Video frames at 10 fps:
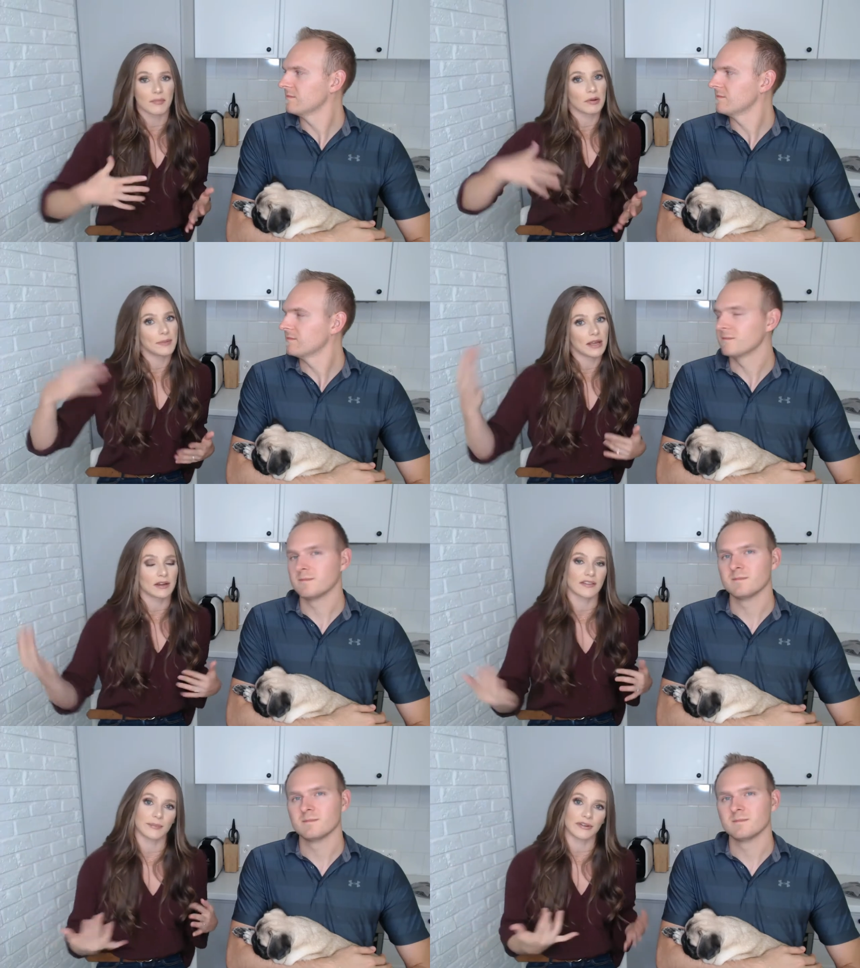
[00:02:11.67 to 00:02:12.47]
Speaker 1: some are
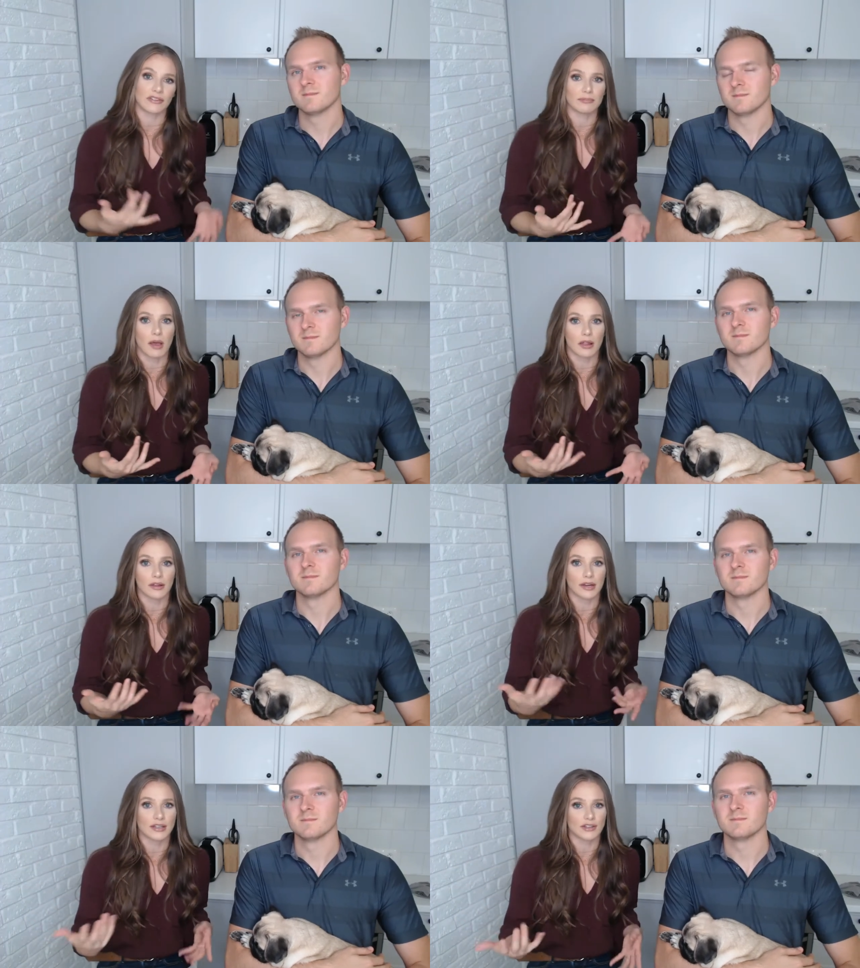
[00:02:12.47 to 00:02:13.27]
bigger, some are
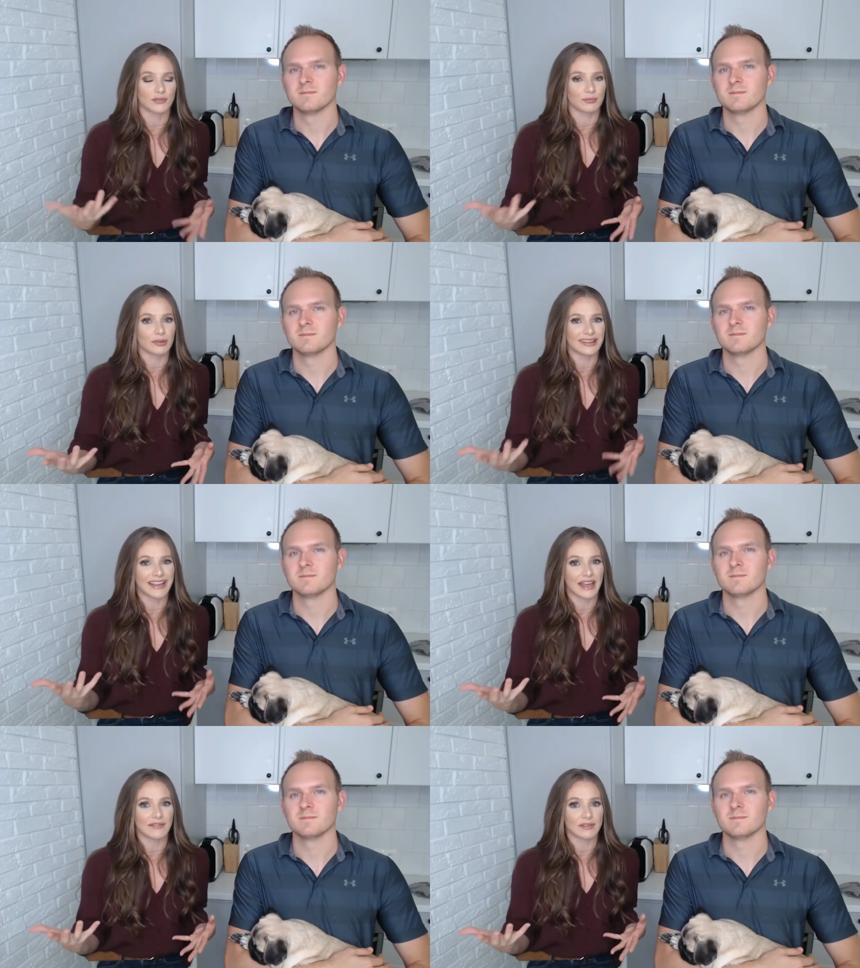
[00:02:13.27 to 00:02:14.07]
smaller. It just
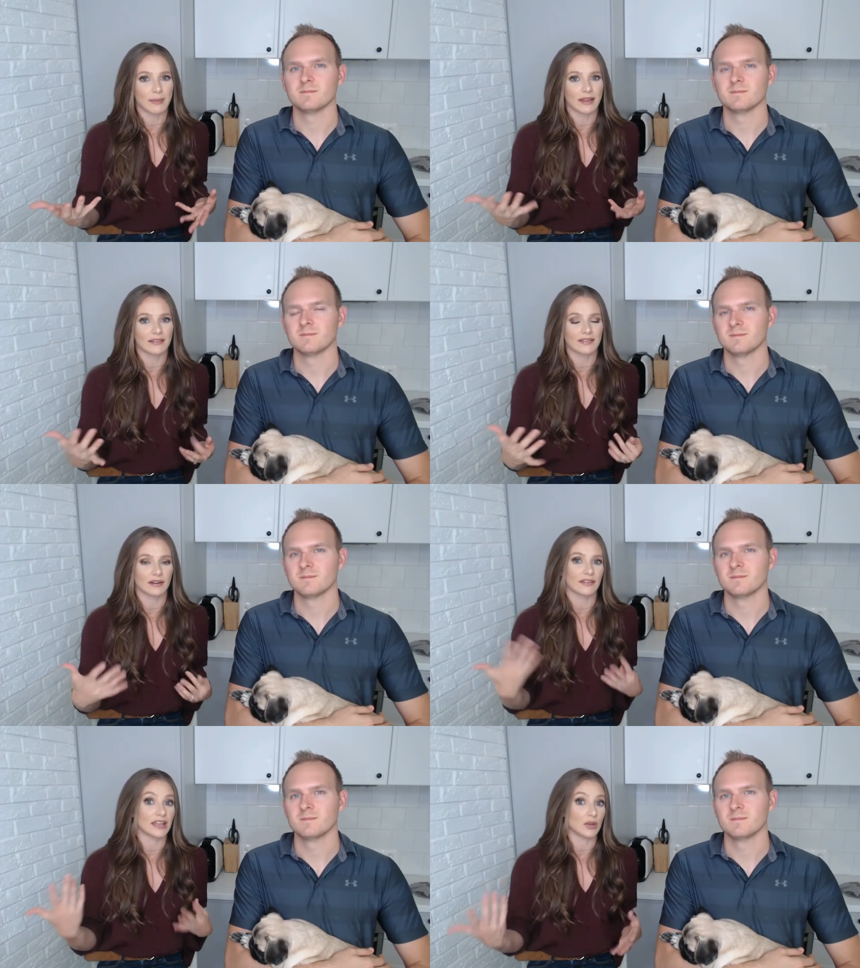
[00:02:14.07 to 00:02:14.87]
really kind of depends.
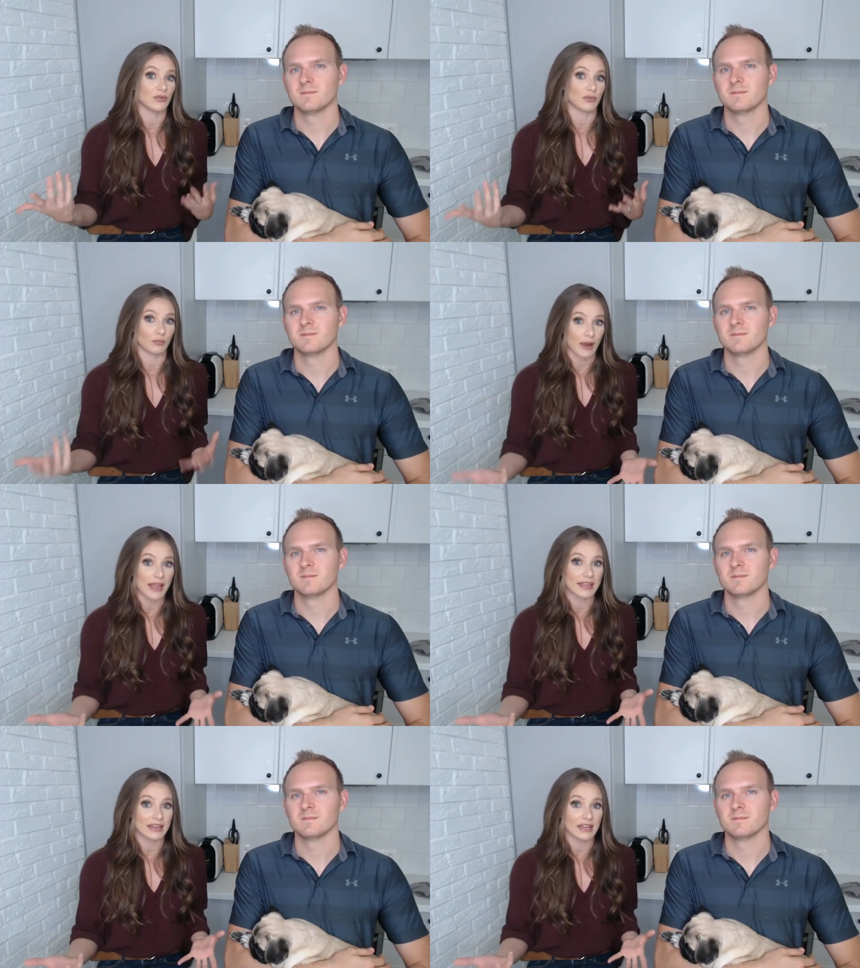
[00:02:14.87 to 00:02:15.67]
There's a huge
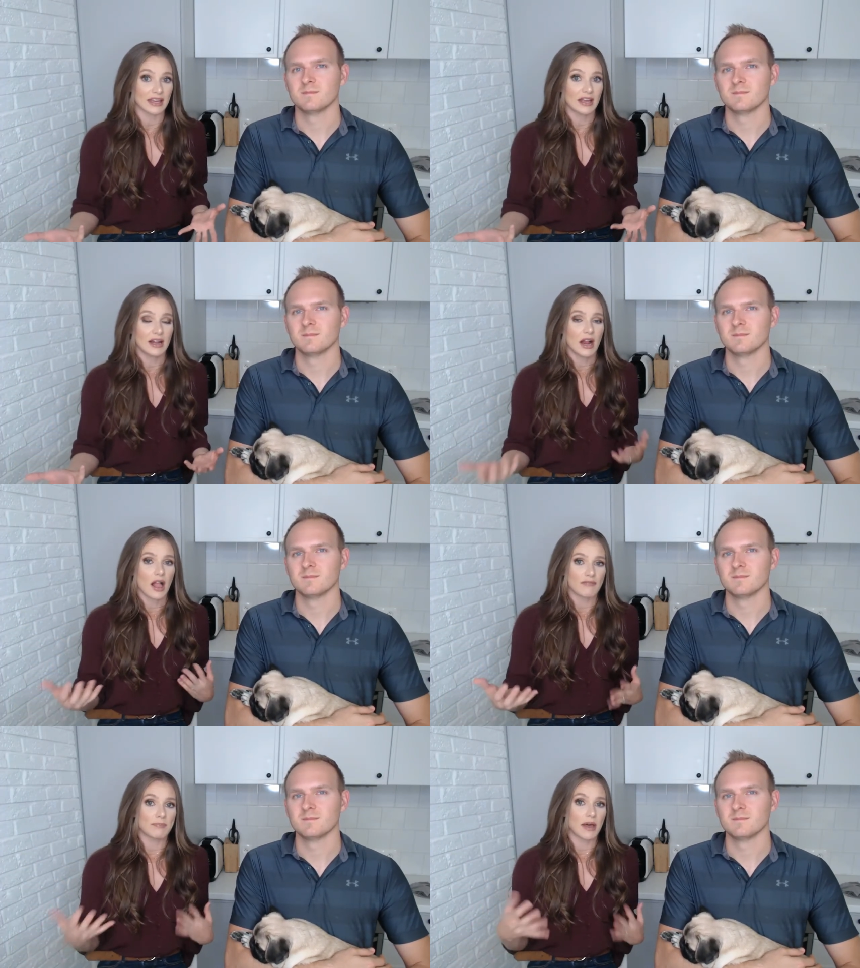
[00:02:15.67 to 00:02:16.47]
variety
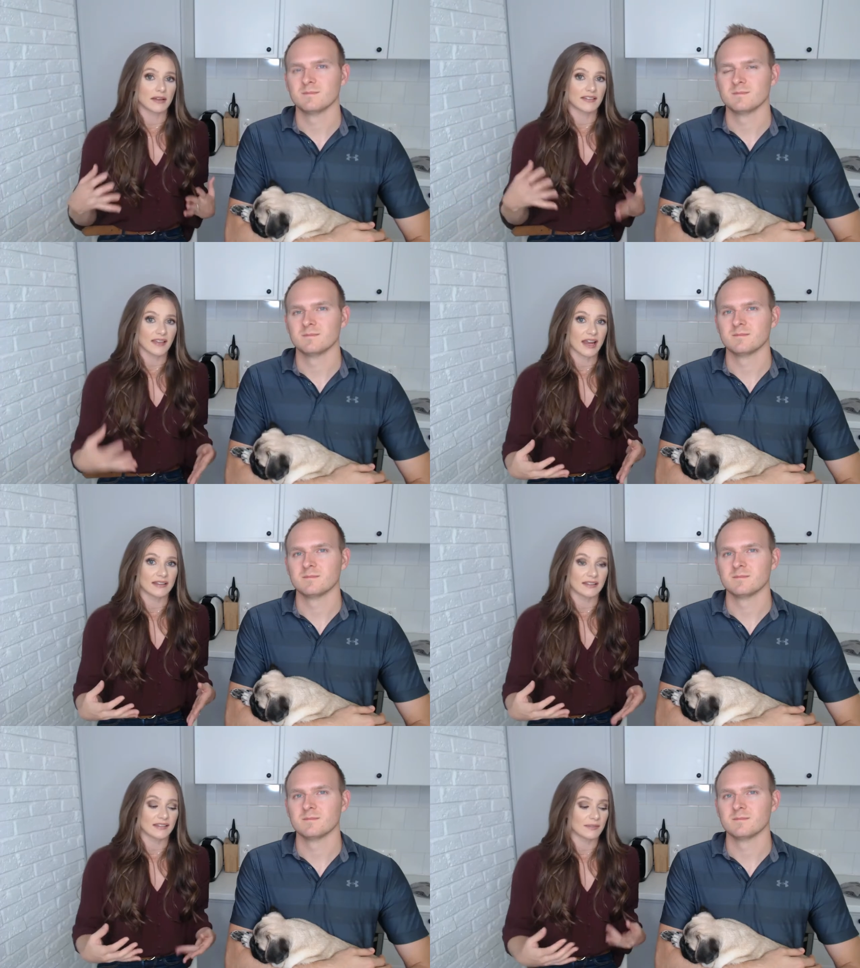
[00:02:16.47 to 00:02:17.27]
of pug
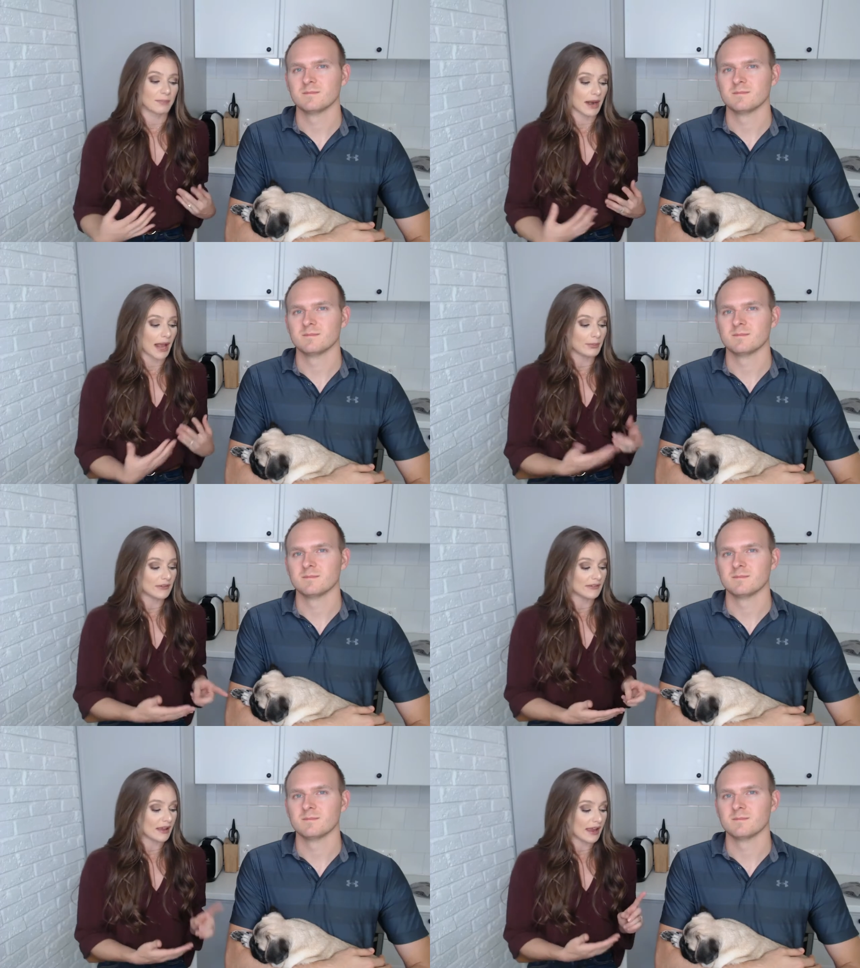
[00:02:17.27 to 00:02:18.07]
sizes, but I
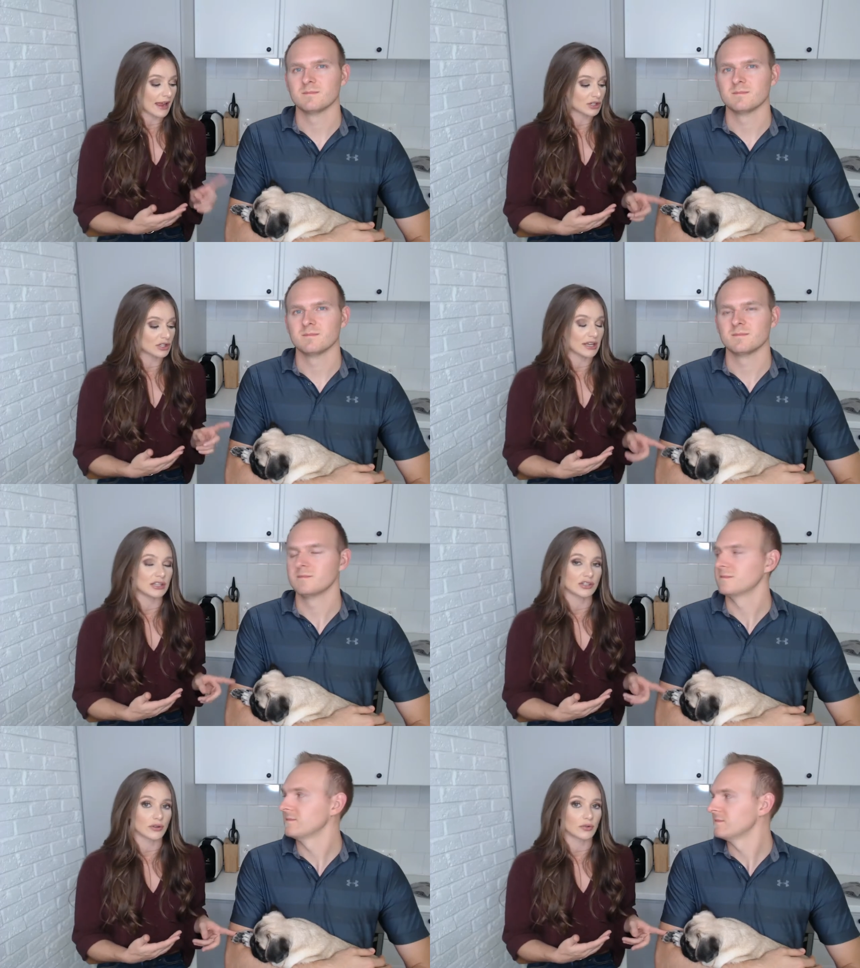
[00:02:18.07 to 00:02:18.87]
would say actually
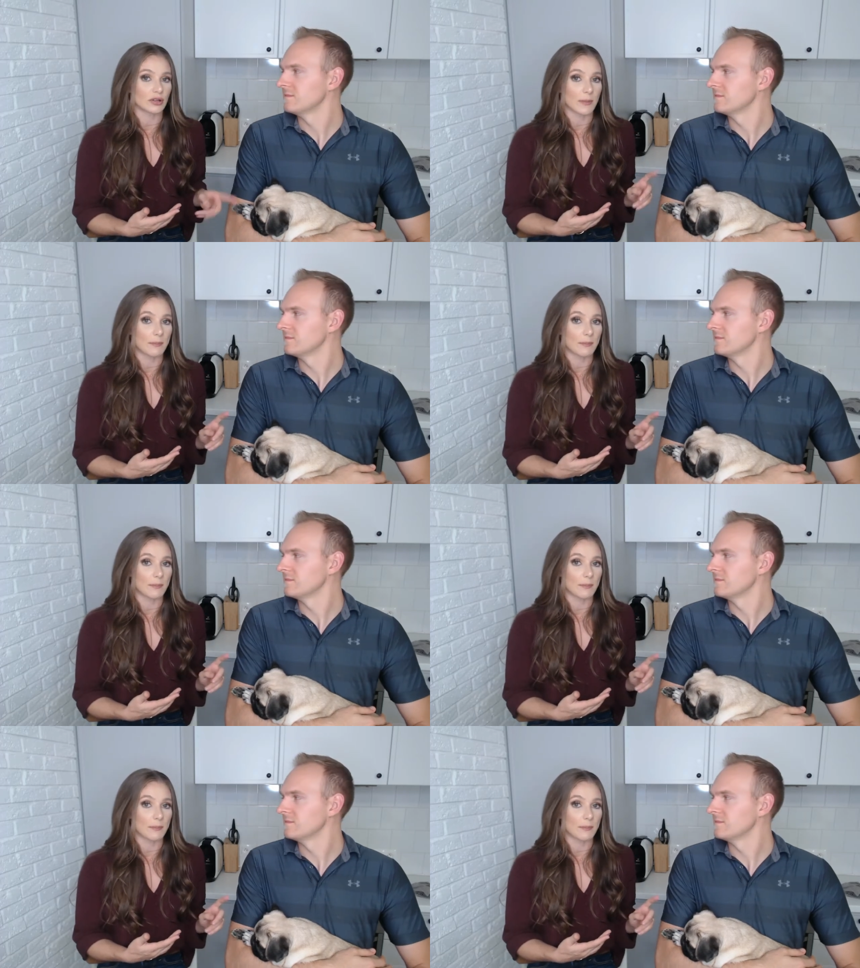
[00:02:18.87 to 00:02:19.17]
in general,